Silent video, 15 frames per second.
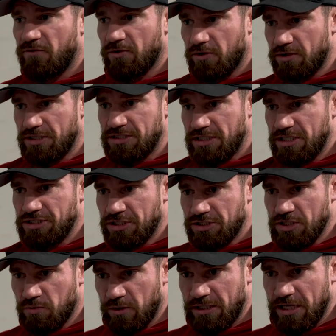for their
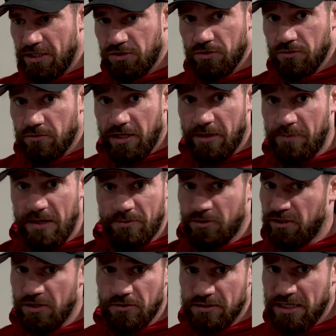decisions and what they do. Like people
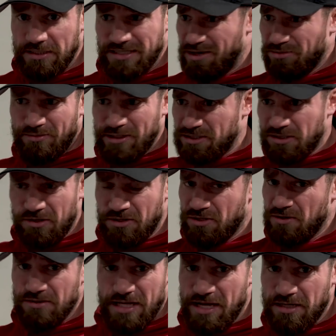that don't take supplements, good,
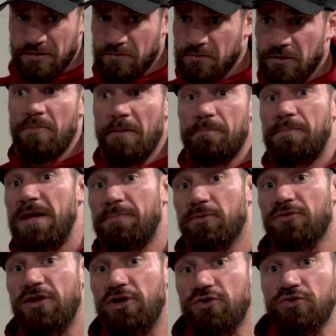don't take them. But
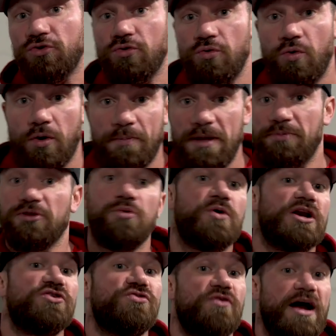people that do, or people that
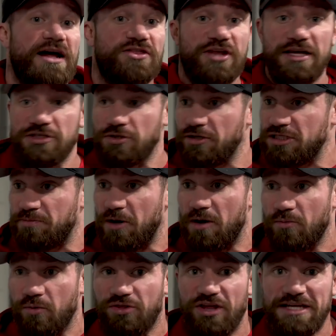want to try things or
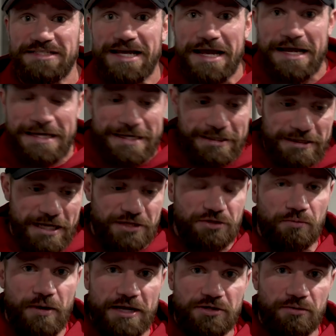experiment with things, get led in
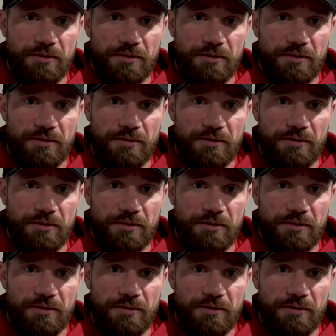the right